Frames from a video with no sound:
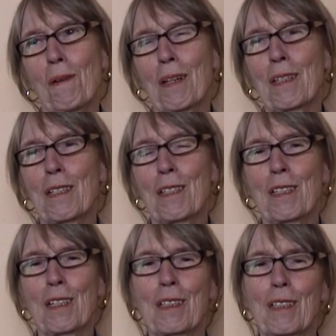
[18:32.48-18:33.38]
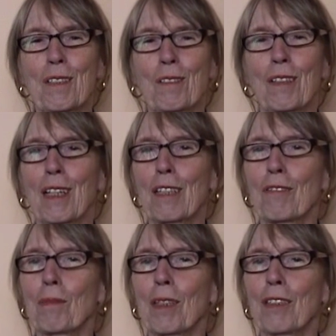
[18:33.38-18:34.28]
can I say that so that
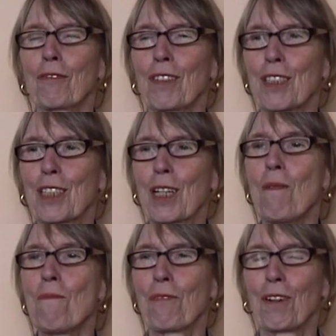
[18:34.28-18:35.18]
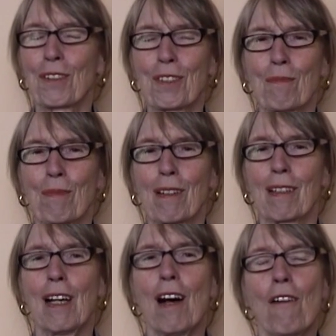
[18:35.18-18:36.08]
everybody feels comfortable,
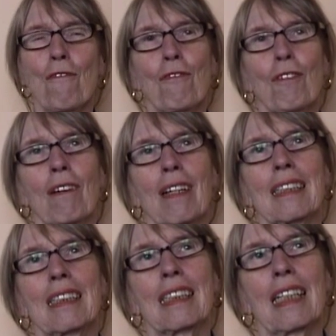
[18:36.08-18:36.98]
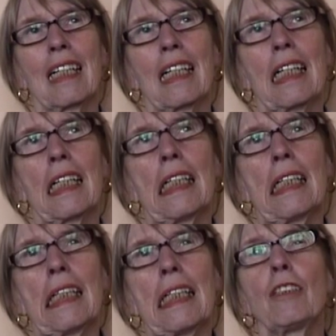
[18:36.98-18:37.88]
for, let's say,
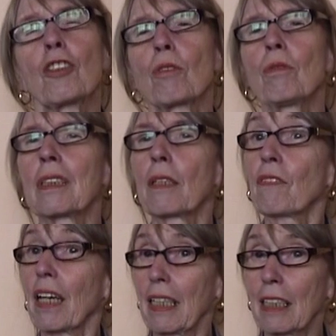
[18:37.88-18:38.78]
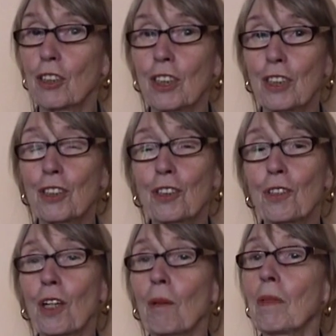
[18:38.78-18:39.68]
intrusive energies to
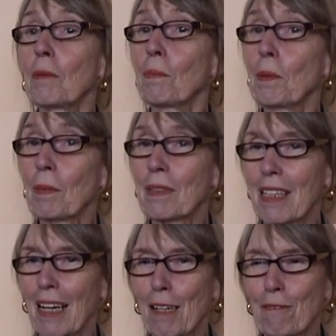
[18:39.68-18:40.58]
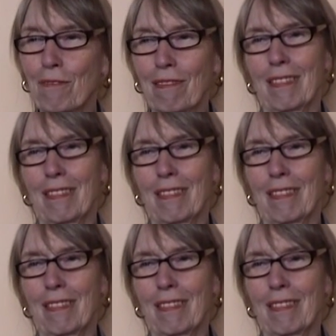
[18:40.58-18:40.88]
come in people's life.